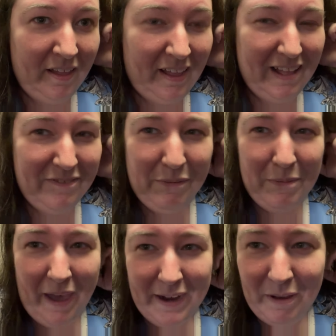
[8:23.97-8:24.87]
I think we
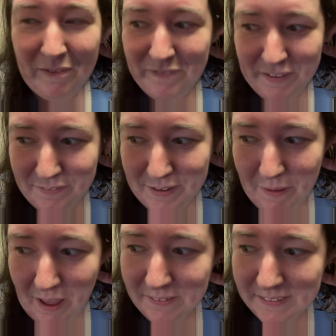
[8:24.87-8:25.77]
paid about
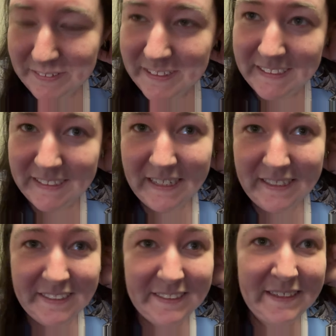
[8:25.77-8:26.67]
£50 for these
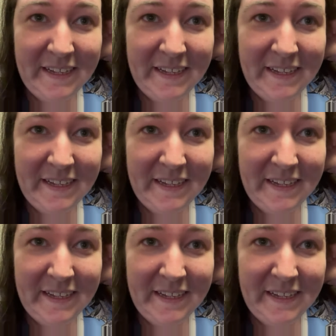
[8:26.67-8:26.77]
tickets.